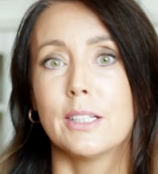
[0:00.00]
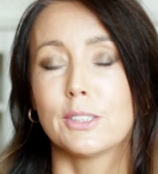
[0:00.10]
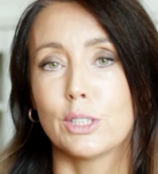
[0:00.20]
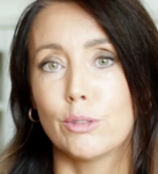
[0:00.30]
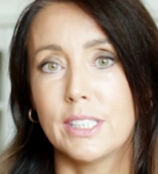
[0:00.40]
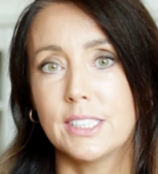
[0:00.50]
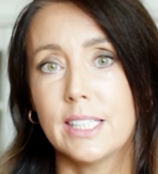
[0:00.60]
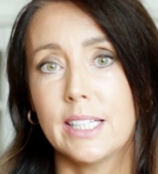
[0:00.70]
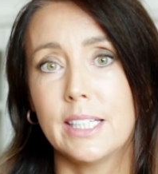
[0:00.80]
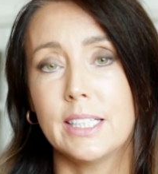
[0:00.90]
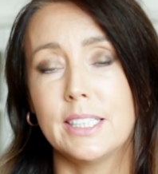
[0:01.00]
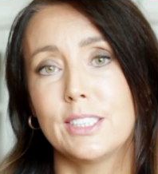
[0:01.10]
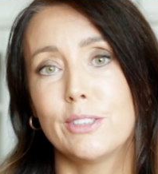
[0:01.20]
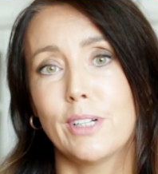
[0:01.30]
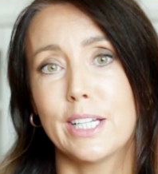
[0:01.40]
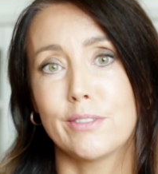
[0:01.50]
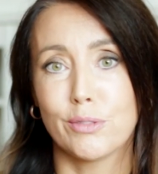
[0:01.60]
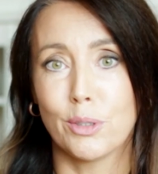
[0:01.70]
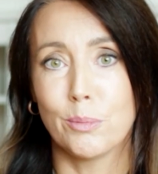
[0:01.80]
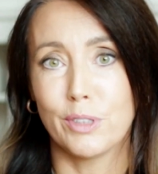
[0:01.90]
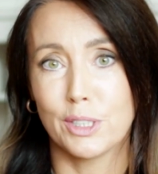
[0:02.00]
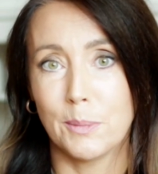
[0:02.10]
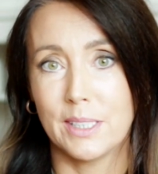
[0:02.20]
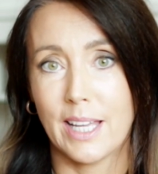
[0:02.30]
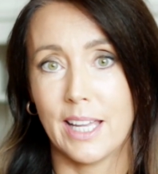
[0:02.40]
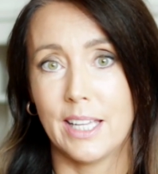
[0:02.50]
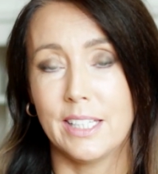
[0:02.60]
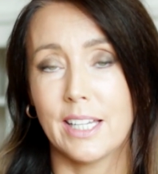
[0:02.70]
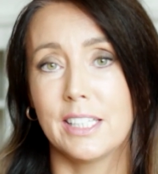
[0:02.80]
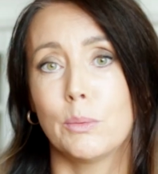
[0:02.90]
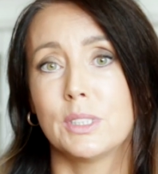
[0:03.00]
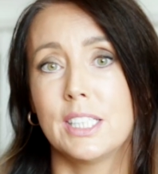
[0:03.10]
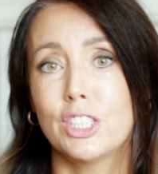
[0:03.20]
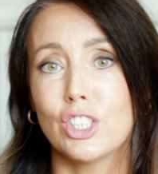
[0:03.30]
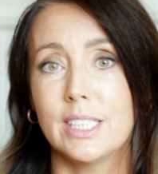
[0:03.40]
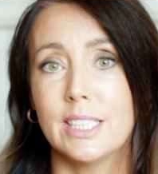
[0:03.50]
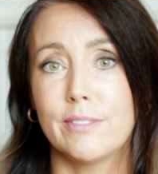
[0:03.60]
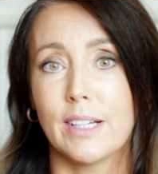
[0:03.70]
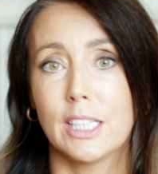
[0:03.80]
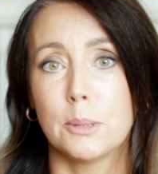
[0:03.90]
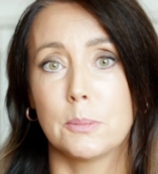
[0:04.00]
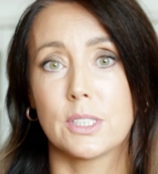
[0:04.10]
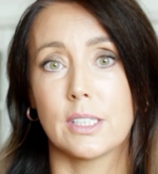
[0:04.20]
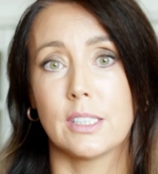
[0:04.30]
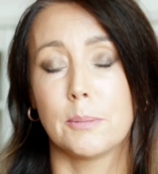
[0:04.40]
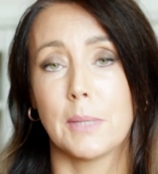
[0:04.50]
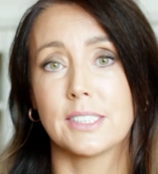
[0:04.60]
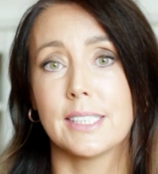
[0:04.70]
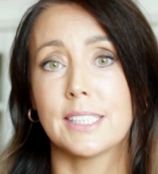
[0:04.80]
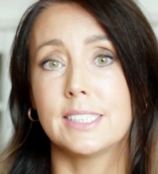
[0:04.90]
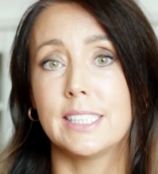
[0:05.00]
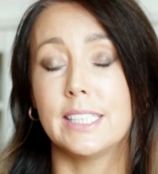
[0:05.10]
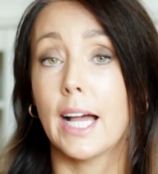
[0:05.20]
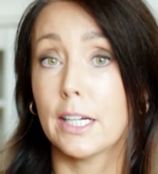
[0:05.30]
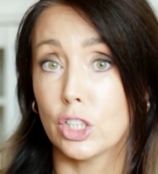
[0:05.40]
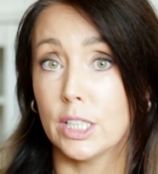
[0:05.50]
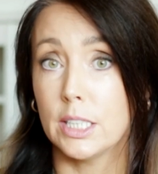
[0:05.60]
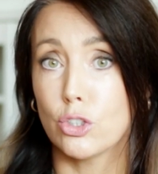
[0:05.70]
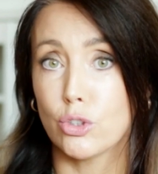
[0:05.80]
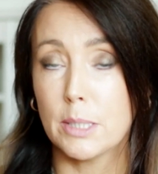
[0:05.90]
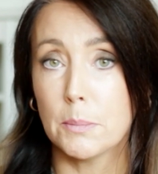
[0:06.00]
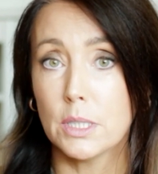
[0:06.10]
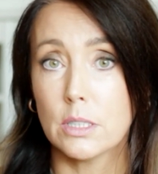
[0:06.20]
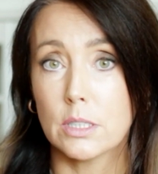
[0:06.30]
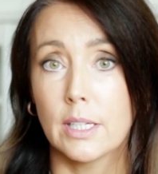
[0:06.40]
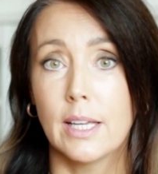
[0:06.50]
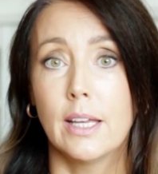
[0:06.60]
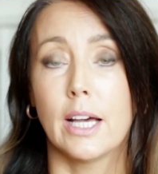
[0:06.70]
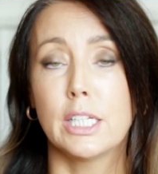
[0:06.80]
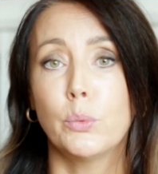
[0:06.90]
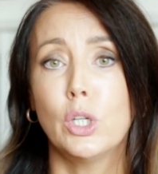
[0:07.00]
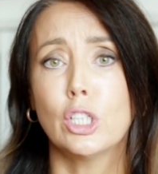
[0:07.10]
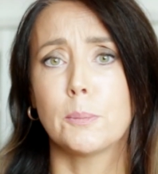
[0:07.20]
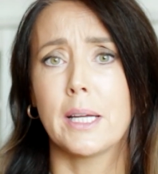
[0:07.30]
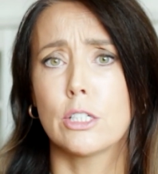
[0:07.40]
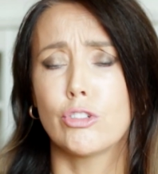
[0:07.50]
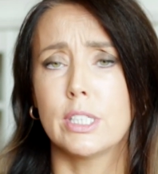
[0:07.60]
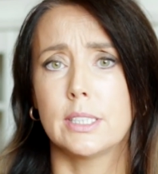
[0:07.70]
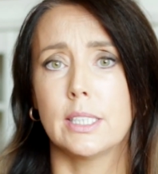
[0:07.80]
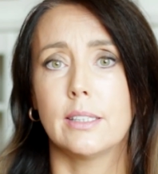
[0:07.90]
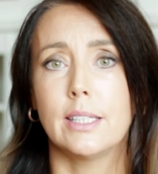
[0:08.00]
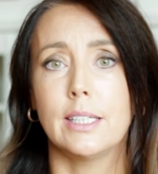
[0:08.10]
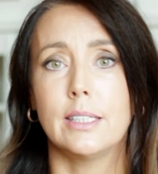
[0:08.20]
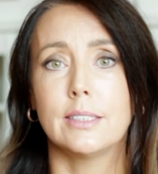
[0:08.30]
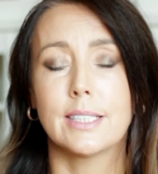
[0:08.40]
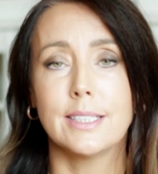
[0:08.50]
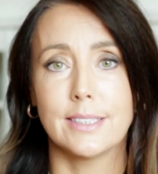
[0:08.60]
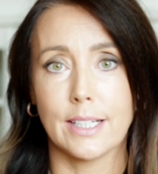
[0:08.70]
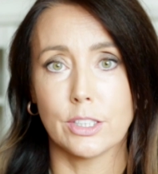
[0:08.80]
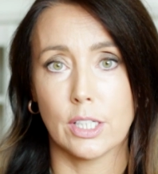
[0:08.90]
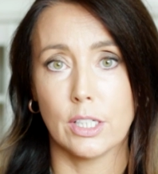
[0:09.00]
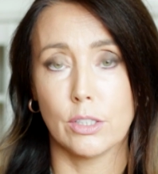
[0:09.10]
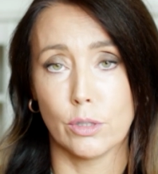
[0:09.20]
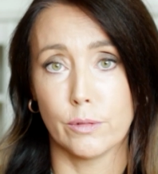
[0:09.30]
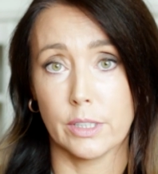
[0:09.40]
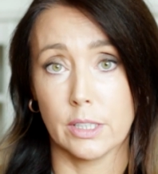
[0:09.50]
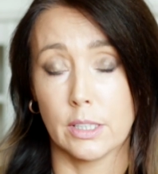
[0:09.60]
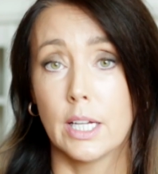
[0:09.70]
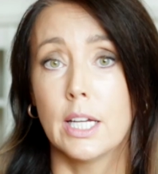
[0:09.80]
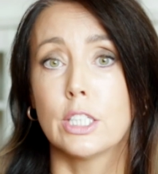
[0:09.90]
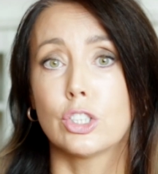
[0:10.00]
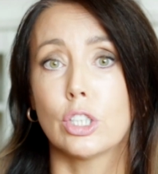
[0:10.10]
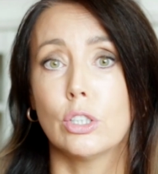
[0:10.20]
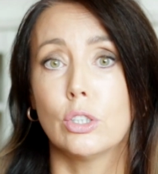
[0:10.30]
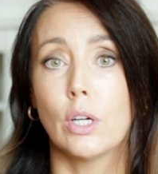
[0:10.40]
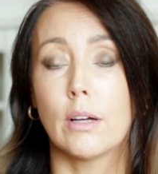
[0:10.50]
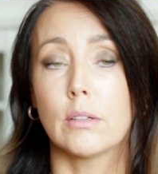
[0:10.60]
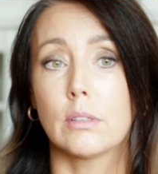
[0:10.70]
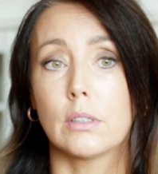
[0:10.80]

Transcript: So Retin-A is derived from vitamin A, and it was initially developed as an anti-acne treatment, and it works by increasing the skin cell turnover. So